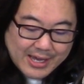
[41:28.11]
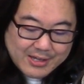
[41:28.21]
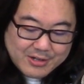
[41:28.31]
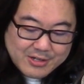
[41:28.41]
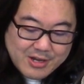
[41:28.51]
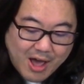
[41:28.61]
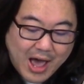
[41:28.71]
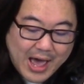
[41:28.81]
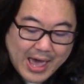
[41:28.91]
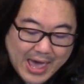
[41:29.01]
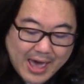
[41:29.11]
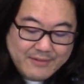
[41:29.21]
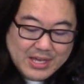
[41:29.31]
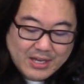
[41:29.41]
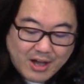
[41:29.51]
I could not
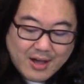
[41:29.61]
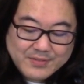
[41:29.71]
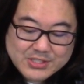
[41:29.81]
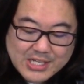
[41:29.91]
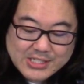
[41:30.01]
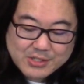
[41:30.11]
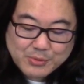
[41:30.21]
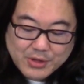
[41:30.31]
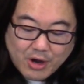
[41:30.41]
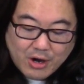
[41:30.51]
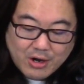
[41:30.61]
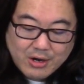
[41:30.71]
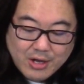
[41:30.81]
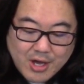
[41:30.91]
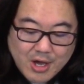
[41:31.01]
have a conversation with
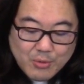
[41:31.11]
Art